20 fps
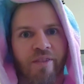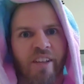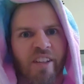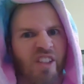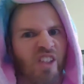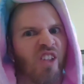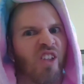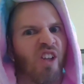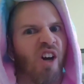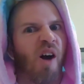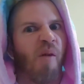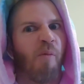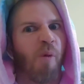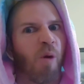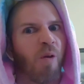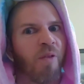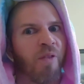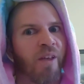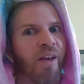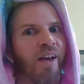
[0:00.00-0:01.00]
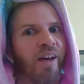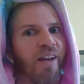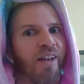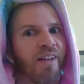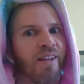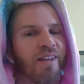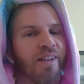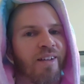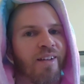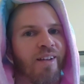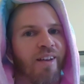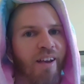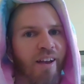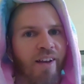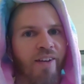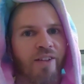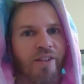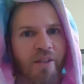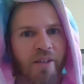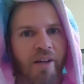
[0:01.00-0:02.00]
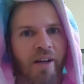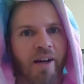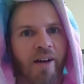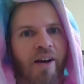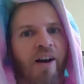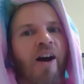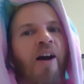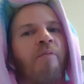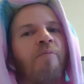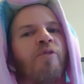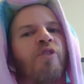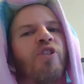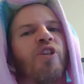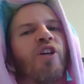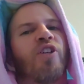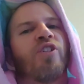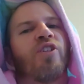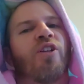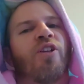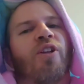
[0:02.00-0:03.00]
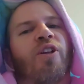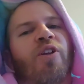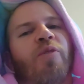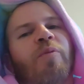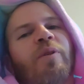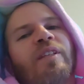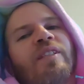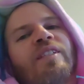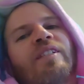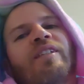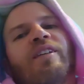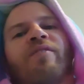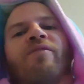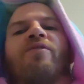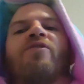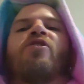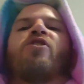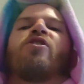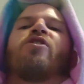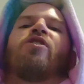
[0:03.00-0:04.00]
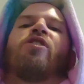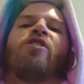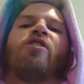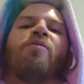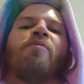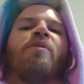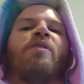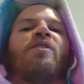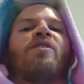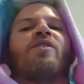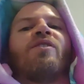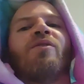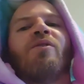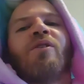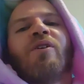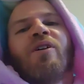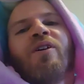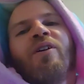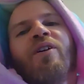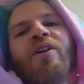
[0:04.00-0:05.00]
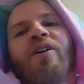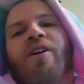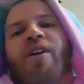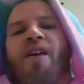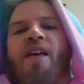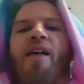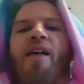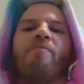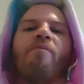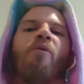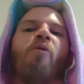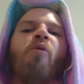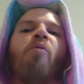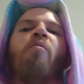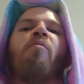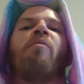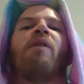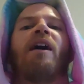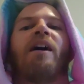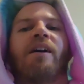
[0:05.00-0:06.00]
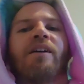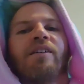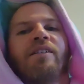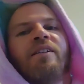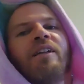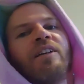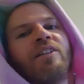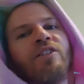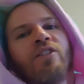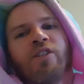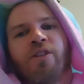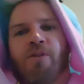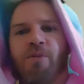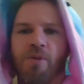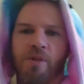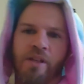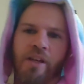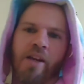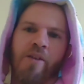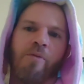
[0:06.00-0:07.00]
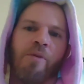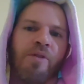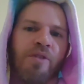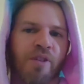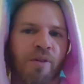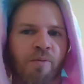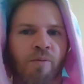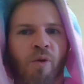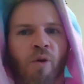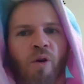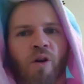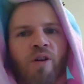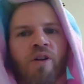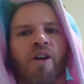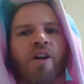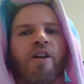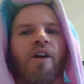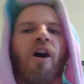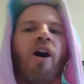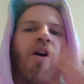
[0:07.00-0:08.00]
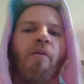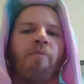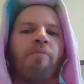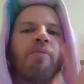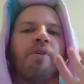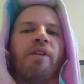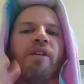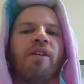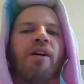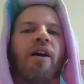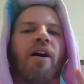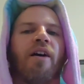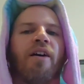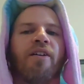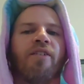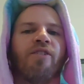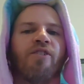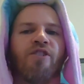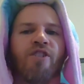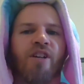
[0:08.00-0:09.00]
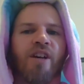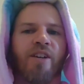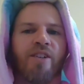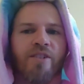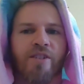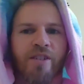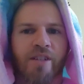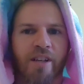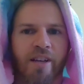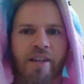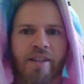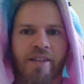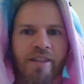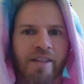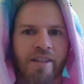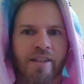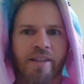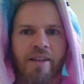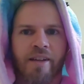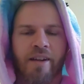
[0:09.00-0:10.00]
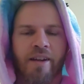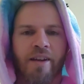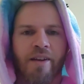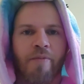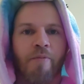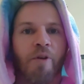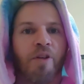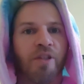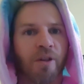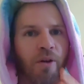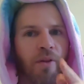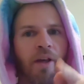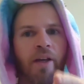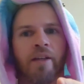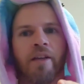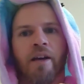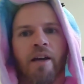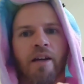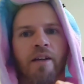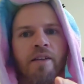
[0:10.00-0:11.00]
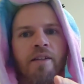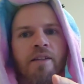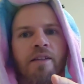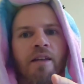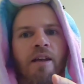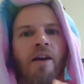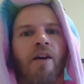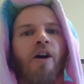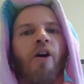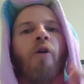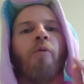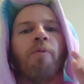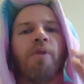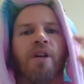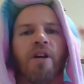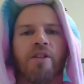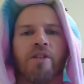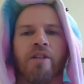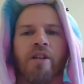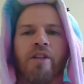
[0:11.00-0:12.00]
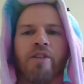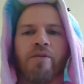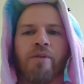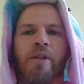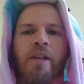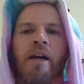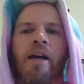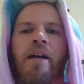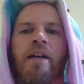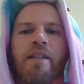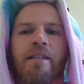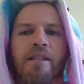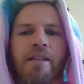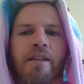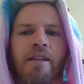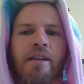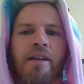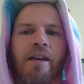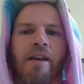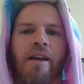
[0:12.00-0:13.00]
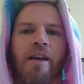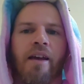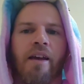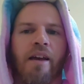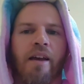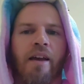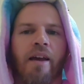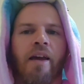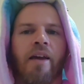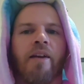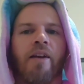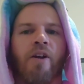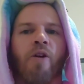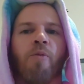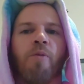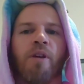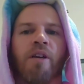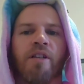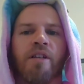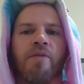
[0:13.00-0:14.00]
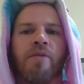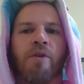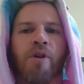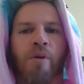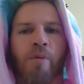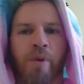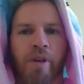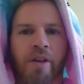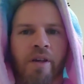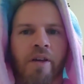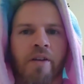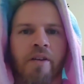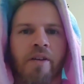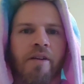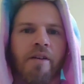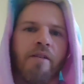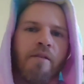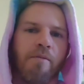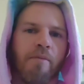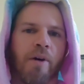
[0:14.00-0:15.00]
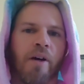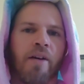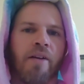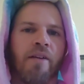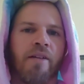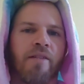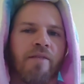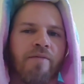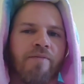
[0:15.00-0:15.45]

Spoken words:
That's like a lot more than that. So yeah, I'm just a little bit stiff, just a little bit sore. But we'll be back next Tuesday with some more kind of upbeat, high energy exercises. But till then, guys, hope you guys are nice, relaxed, and I hope you guys have a great weekend. Bye.